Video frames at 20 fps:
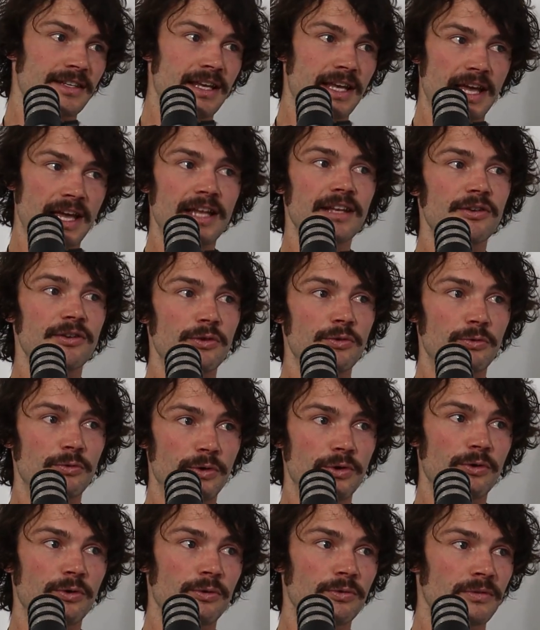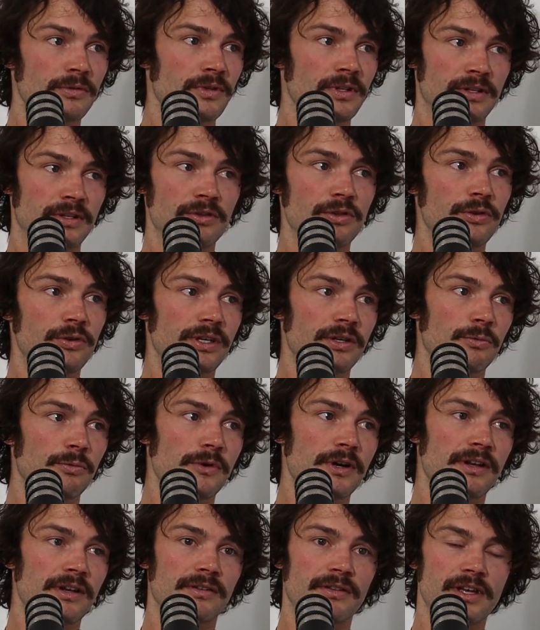and you can win.